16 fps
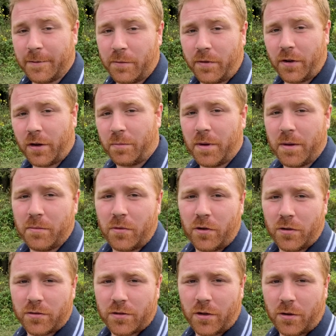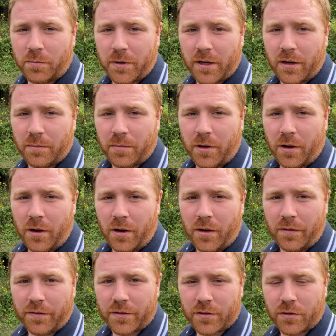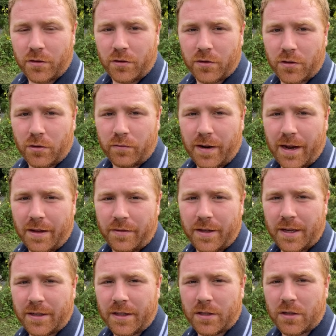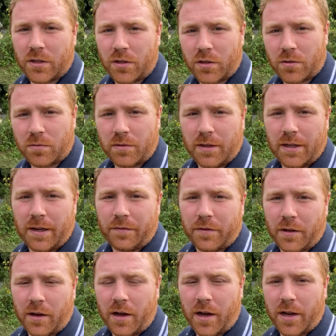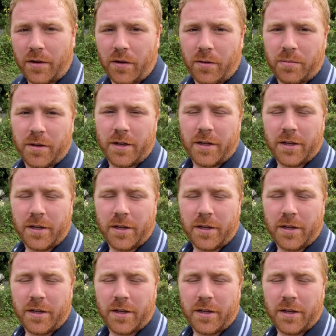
We've got a bit more topping up of soil to do around the edges to just lift the liner up